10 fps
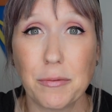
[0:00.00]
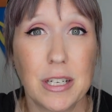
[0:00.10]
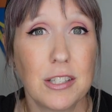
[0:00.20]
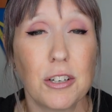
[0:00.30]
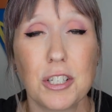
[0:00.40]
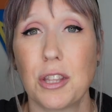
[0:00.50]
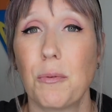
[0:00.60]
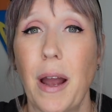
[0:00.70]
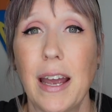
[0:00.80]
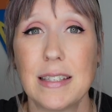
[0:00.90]
research the
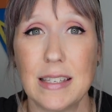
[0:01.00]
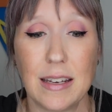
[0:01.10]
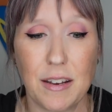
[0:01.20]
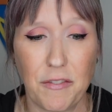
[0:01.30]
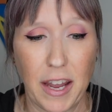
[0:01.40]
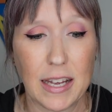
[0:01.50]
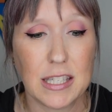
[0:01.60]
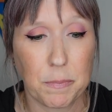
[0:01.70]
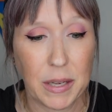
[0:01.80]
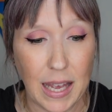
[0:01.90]
rides in
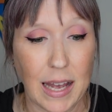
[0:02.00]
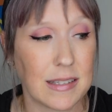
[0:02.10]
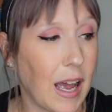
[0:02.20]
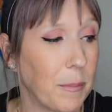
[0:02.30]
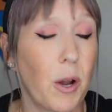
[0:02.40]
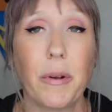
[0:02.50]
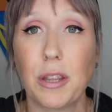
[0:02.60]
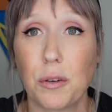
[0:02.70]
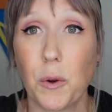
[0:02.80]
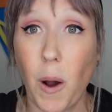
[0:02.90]
advance, but yes, I'm going
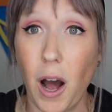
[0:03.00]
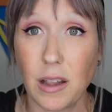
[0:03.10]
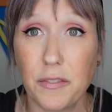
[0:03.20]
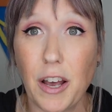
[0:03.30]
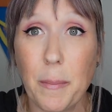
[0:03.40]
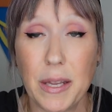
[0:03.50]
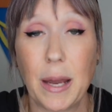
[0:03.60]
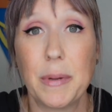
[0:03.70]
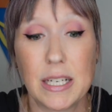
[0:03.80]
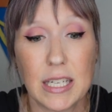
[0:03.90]
through all of them and
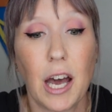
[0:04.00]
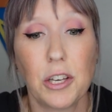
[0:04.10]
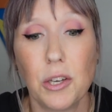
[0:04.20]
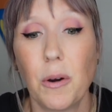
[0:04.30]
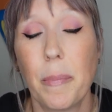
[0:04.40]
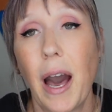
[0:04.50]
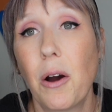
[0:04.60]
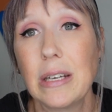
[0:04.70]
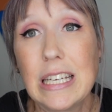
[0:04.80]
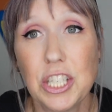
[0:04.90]
I'm gonna tell you
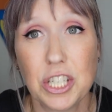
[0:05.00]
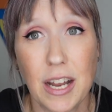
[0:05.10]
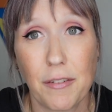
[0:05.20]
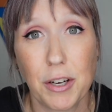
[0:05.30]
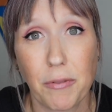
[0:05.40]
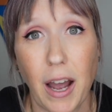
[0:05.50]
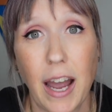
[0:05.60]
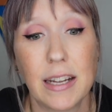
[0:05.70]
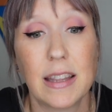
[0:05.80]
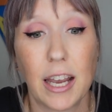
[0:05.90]
about each and every
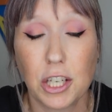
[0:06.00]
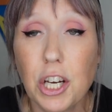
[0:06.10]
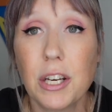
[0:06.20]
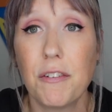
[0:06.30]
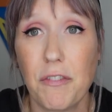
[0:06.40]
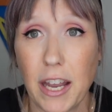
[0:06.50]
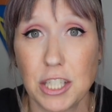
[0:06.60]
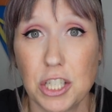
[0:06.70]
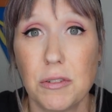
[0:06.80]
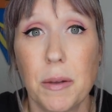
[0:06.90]
ride that could
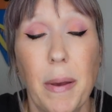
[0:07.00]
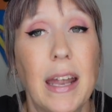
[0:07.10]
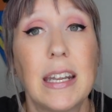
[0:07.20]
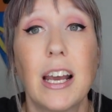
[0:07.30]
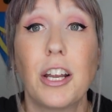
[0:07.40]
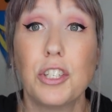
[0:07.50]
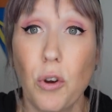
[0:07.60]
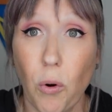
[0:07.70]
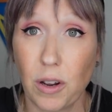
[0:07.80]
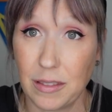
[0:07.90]
affect you depending on
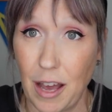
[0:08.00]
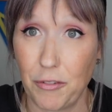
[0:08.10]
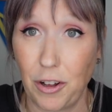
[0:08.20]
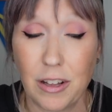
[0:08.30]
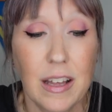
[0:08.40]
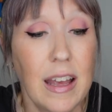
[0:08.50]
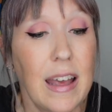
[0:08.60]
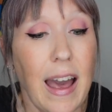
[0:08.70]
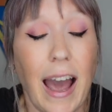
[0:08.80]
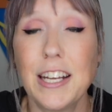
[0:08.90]
your level.
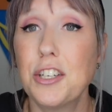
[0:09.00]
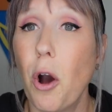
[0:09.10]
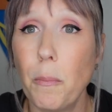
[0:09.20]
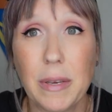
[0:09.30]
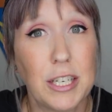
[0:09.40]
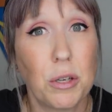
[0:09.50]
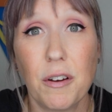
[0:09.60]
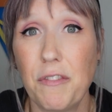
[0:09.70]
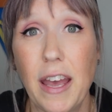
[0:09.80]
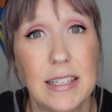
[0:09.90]
I don't mean to
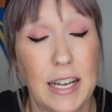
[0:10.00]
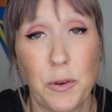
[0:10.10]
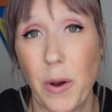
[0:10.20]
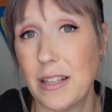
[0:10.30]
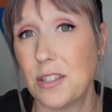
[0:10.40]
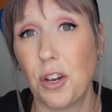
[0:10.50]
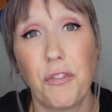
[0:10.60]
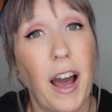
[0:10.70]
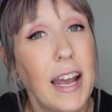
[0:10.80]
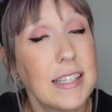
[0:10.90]
offend anyone, so if
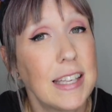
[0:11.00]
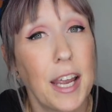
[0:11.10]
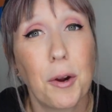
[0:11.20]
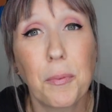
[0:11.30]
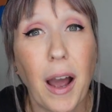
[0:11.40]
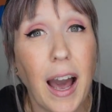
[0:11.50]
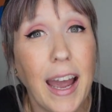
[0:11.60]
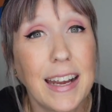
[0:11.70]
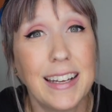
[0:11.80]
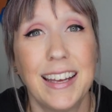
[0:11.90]
I say a
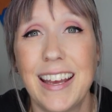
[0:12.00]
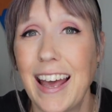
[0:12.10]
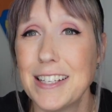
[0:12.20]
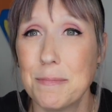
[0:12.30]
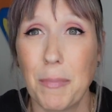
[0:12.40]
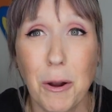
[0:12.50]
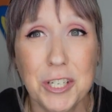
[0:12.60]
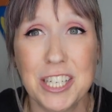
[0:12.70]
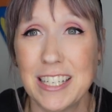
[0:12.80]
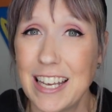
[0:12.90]
ride has
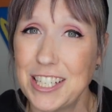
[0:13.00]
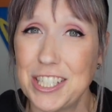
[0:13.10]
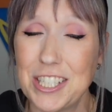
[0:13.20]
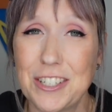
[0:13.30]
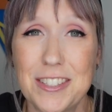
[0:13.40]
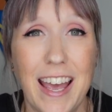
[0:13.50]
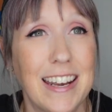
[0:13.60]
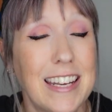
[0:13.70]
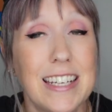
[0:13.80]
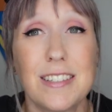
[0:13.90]
motion issues
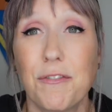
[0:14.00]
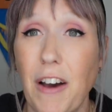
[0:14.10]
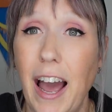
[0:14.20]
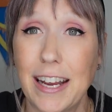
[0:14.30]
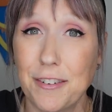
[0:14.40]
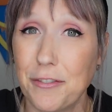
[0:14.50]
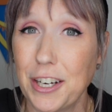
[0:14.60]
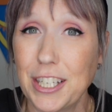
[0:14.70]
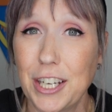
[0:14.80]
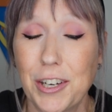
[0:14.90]
and it is fine for
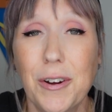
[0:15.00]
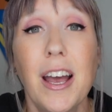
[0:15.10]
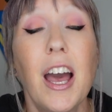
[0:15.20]
you,